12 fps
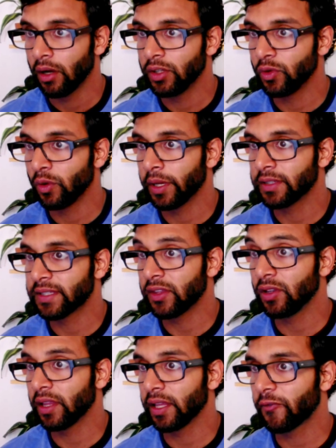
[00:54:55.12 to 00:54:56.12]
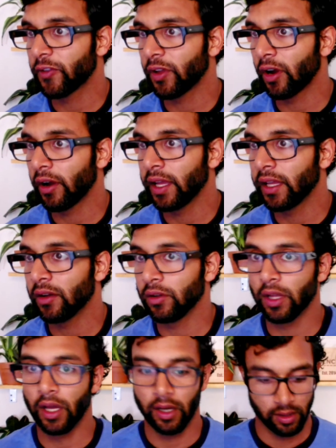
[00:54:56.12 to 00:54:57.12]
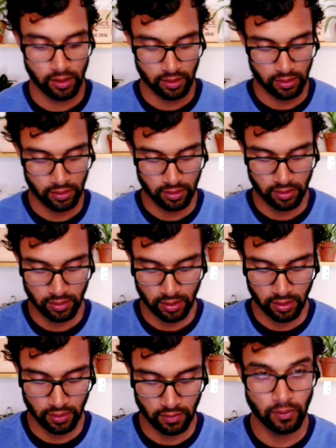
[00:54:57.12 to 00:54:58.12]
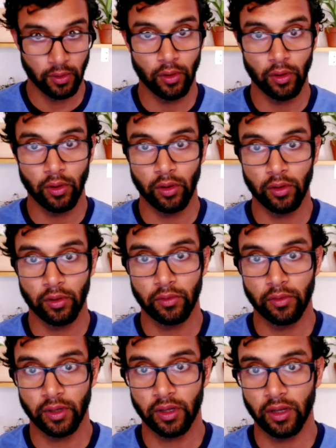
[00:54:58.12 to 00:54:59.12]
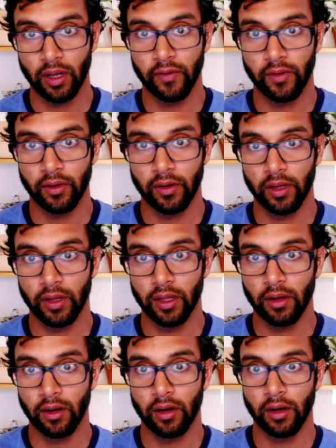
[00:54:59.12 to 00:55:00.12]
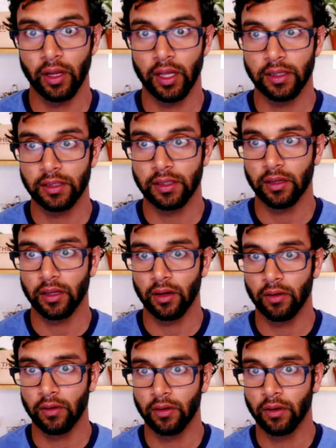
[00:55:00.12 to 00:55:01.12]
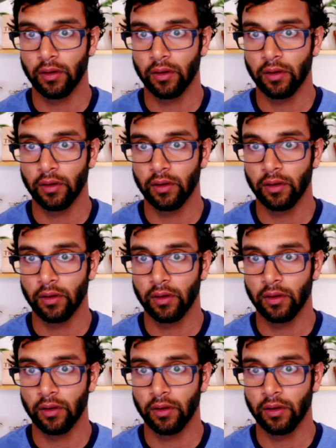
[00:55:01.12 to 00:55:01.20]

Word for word: Oh, do you want me to send you the link for the R8? Hold on. Roll recovery R8. Here you go.